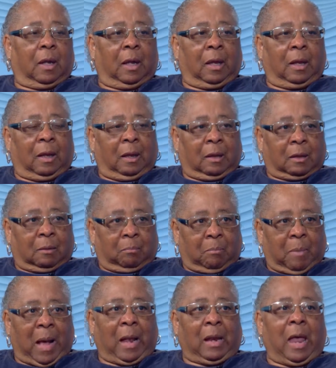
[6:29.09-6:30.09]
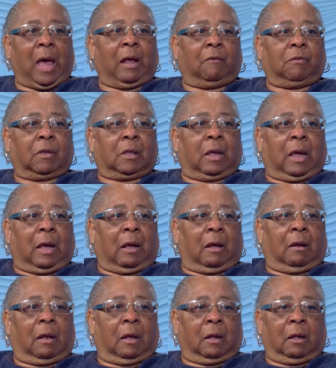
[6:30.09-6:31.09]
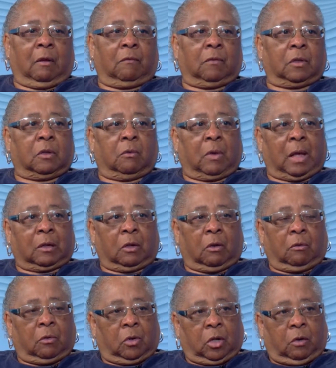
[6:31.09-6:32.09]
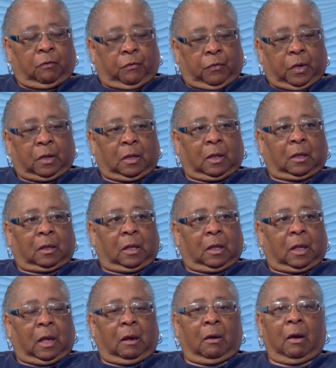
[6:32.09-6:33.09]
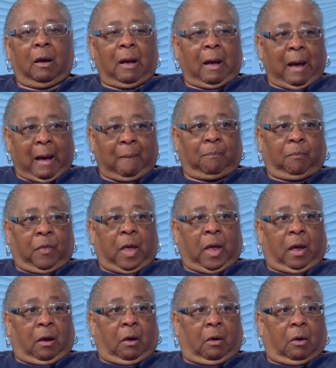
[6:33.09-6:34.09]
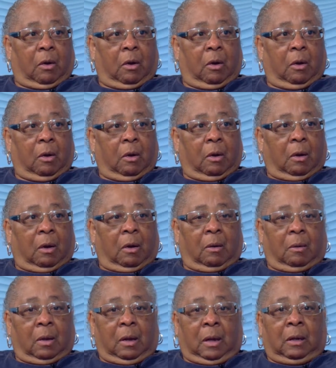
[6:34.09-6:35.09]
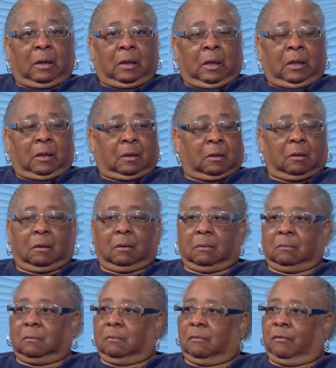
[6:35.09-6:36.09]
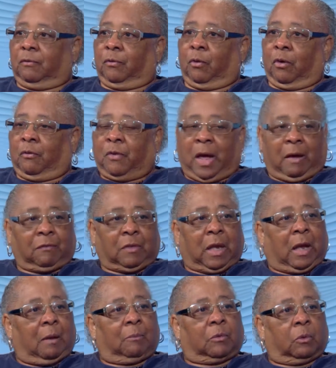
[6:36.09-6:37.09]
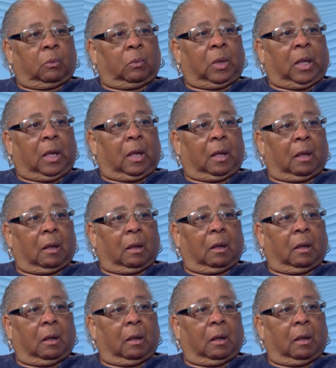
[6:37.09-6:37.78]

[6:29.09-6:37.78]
It's my lifestyle. And even though I don't live physically there, I'm there at least four or five times a week